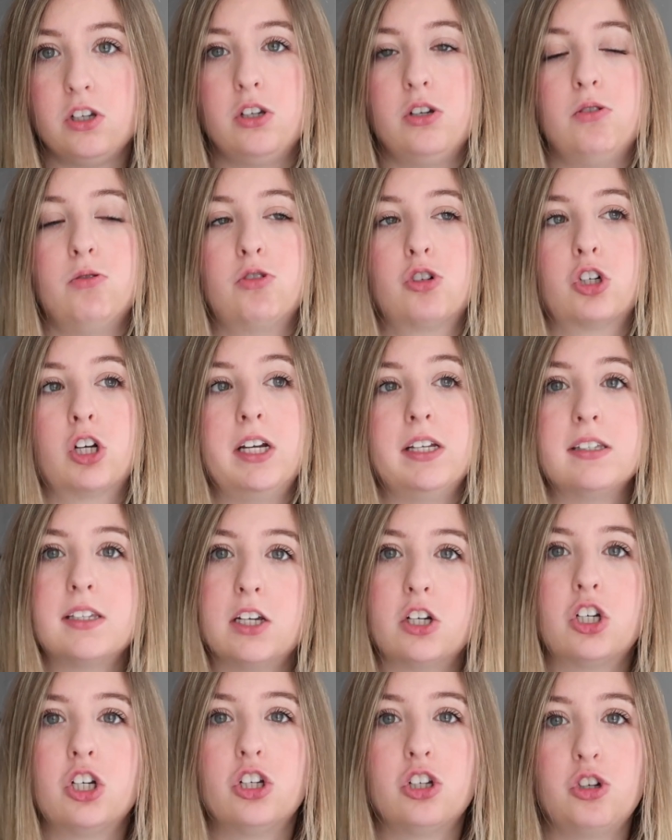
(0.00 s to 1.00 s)
you
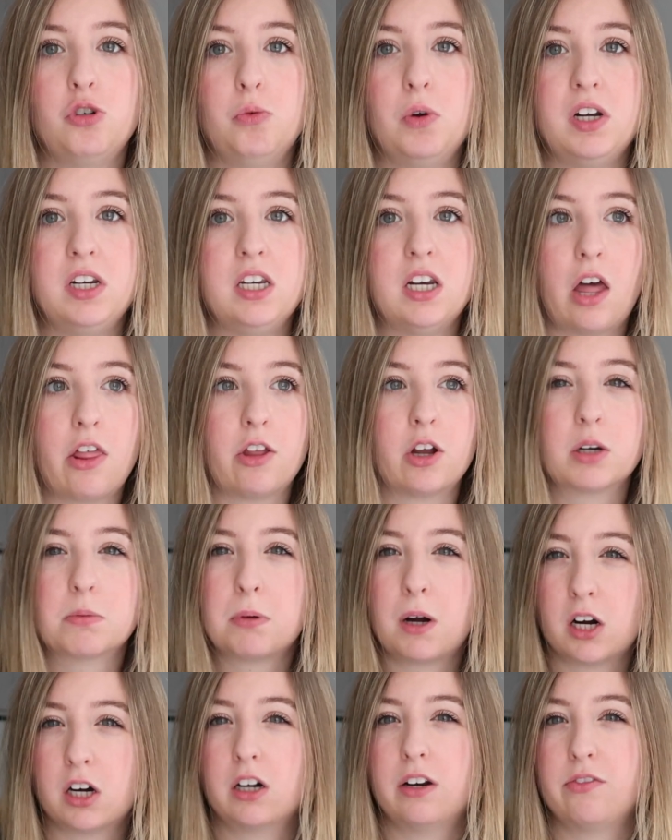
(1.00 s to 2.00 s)
transition to another
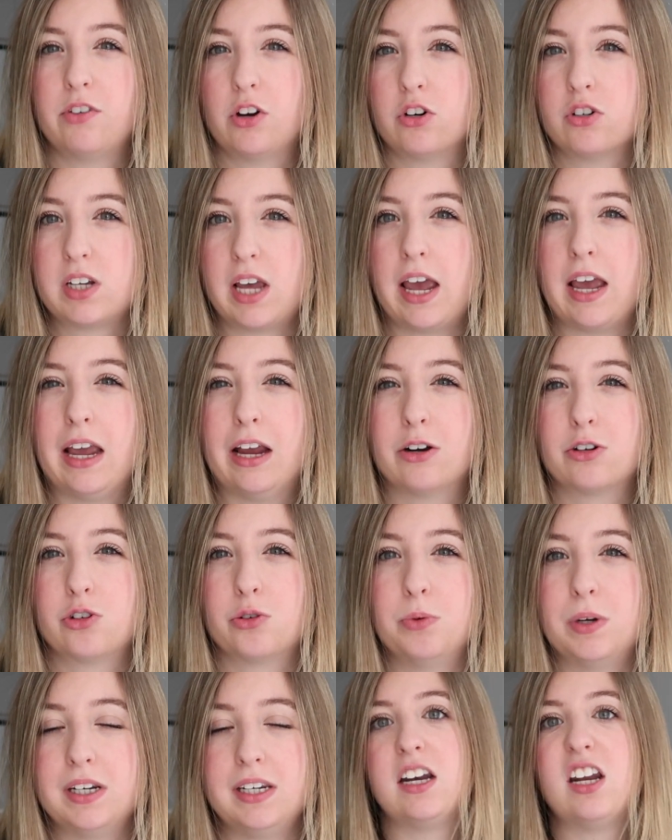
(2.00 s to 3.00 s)
part of your day or
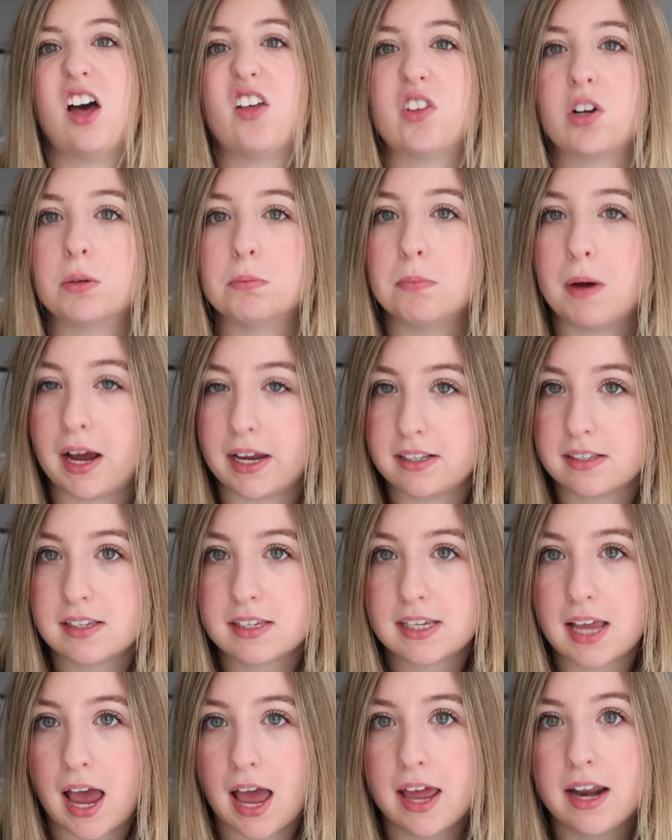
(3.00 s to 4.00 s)
to another
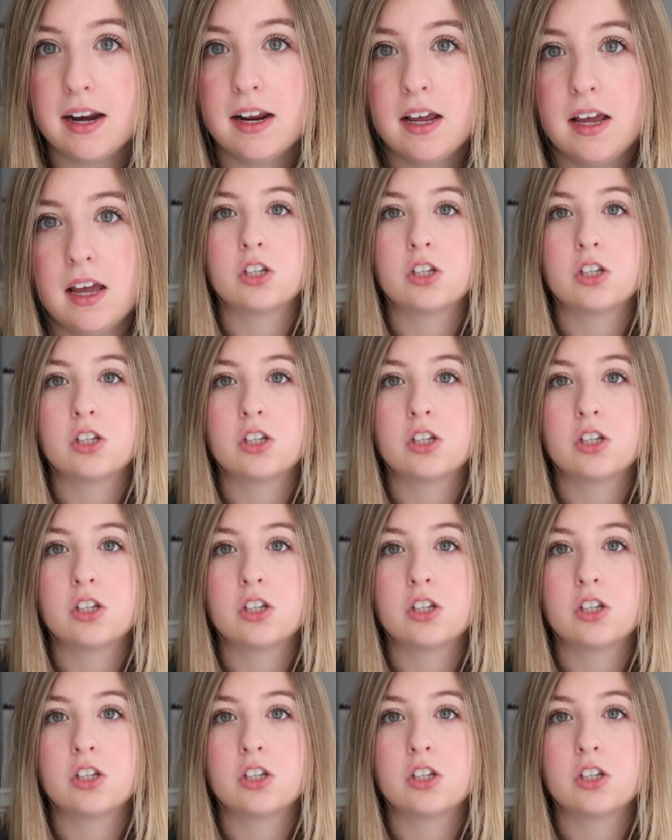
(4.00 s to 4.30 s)
mindset.